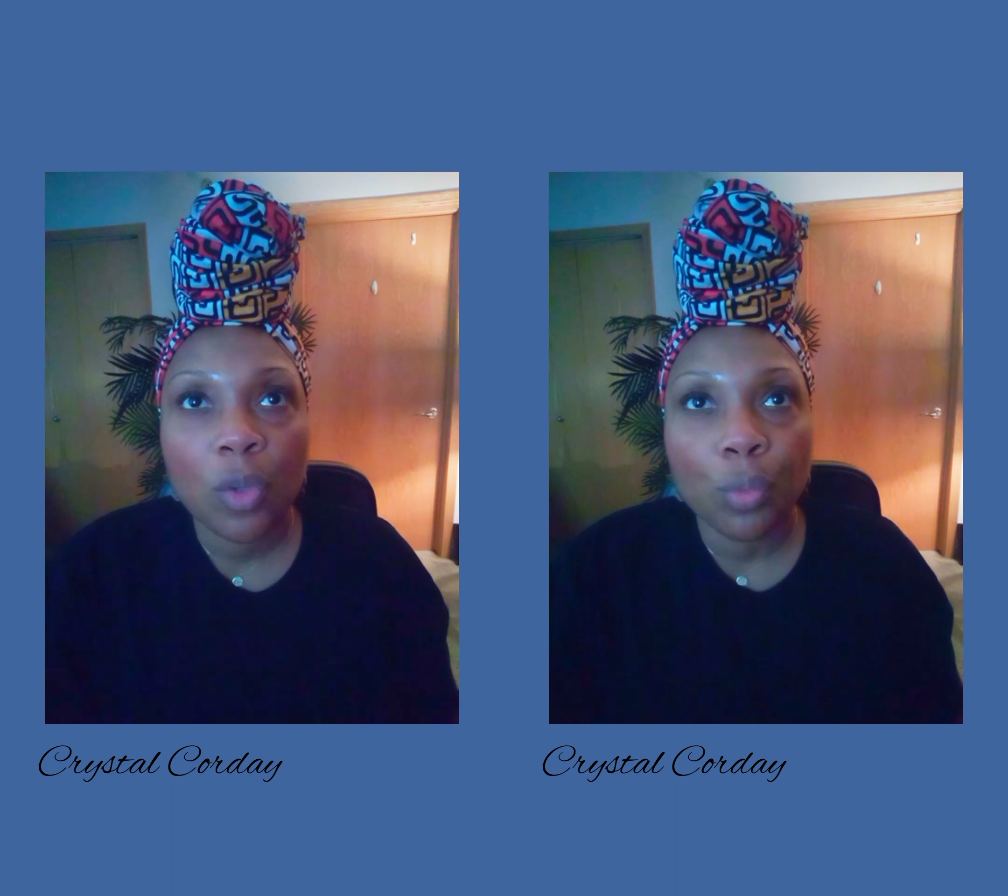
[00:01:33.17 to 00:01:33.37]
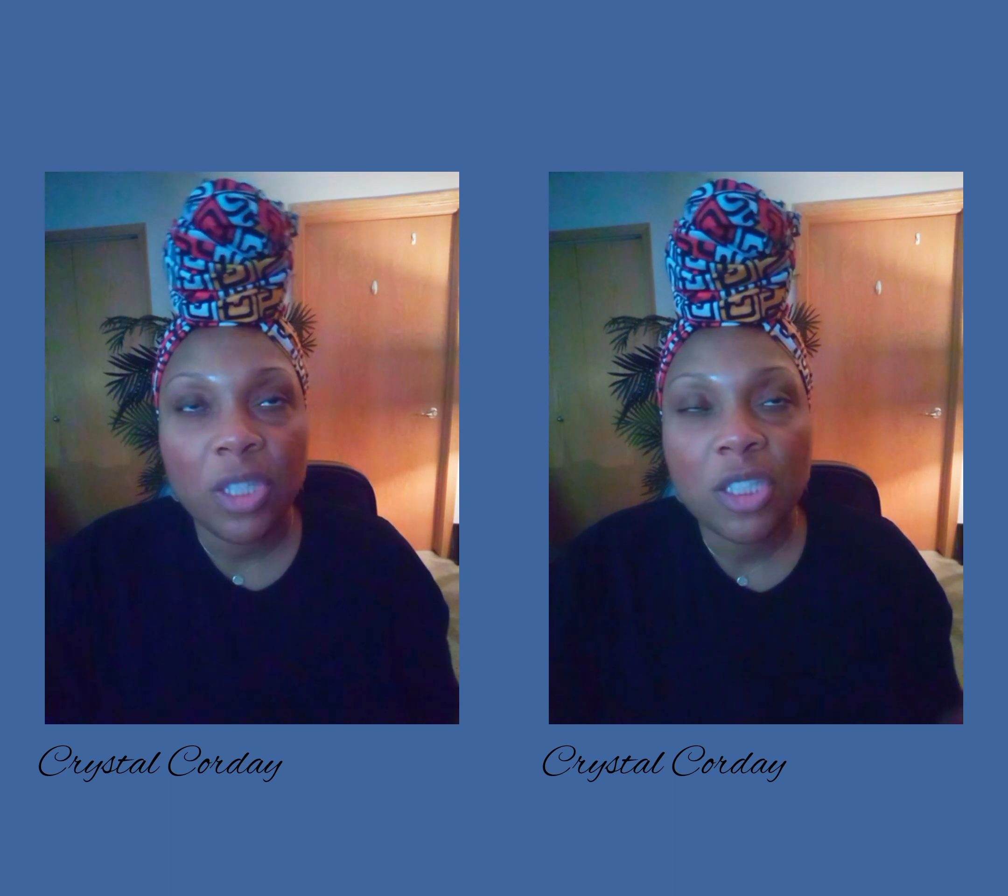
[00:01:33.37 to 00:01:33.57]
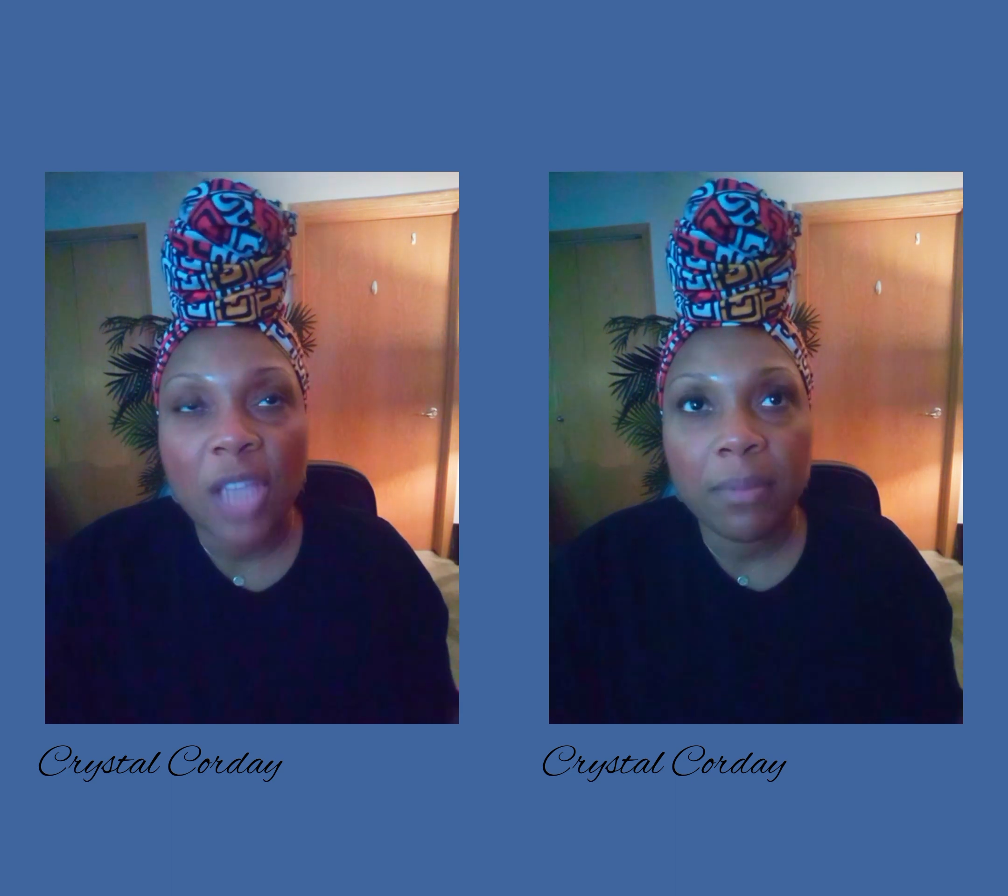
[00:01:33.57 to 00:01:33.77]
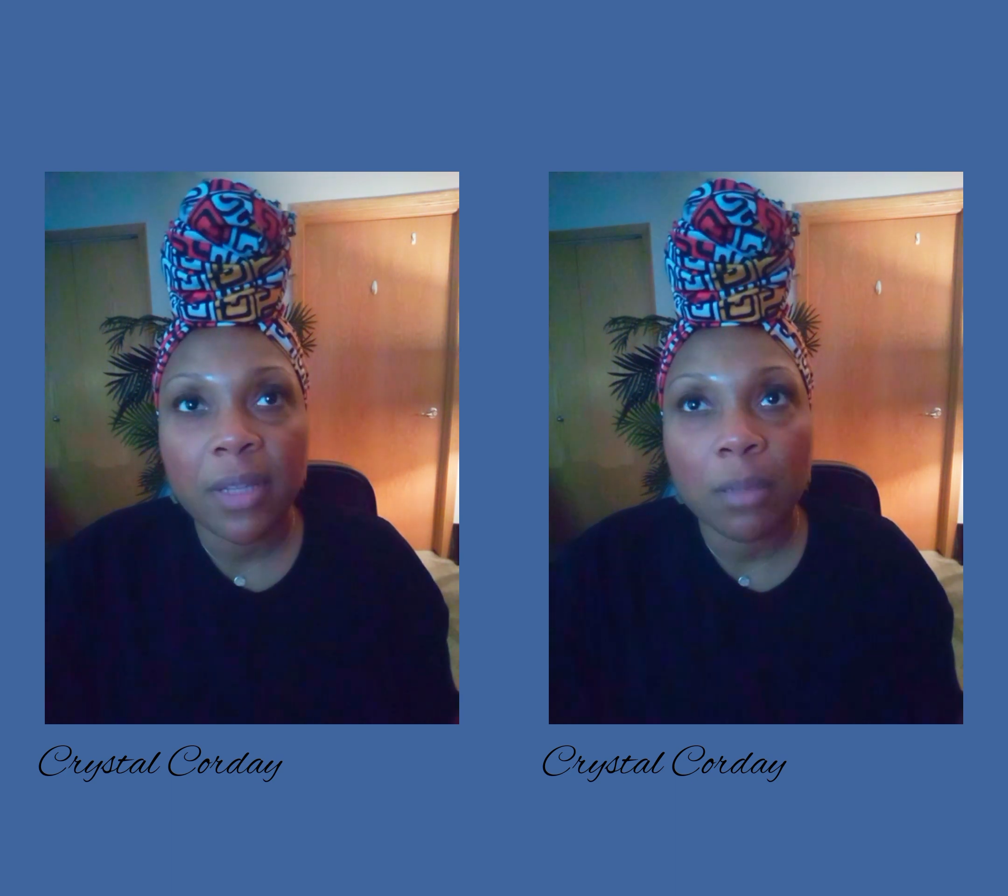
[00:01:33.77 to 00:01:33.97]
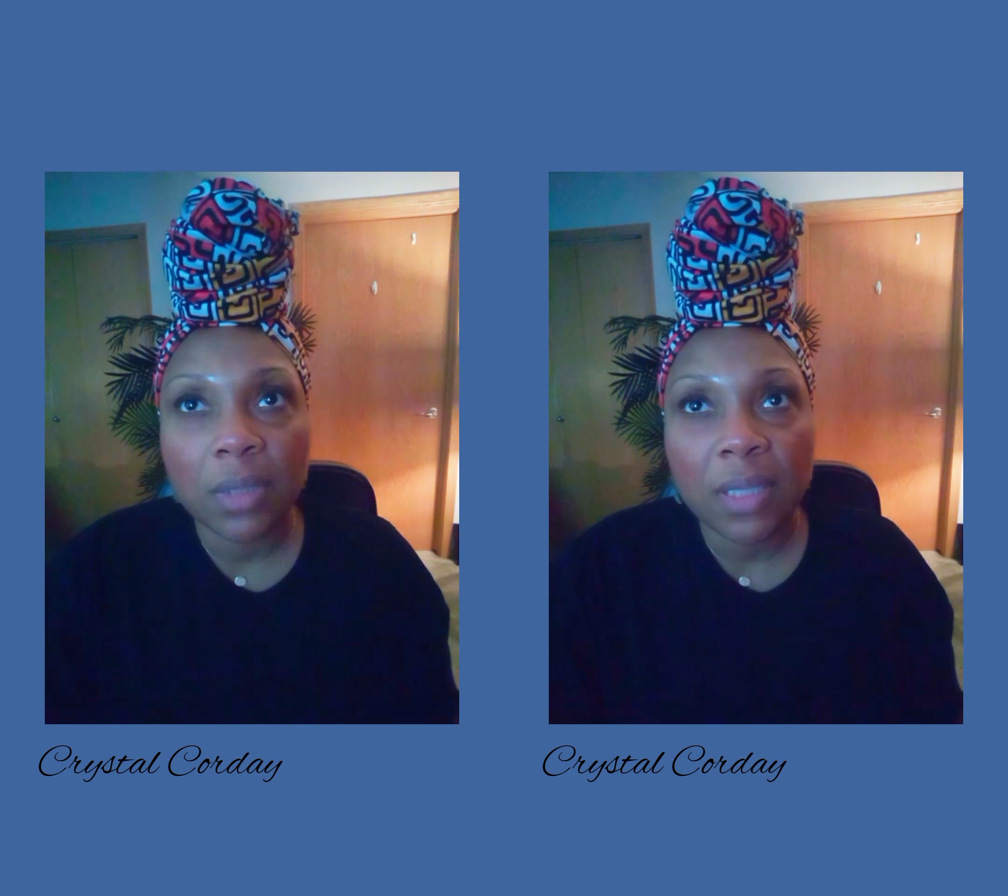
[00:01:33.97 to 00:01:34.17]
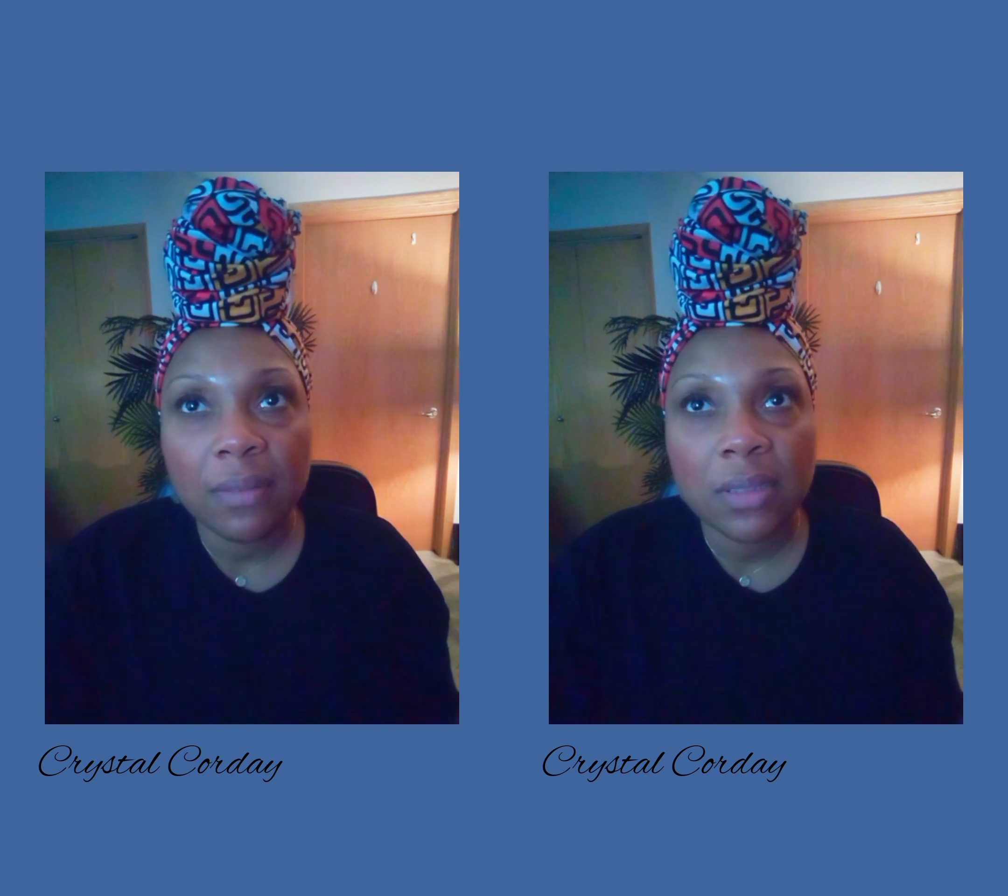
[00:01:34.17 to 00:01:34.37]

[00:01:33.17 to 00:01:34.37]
reshaped their belief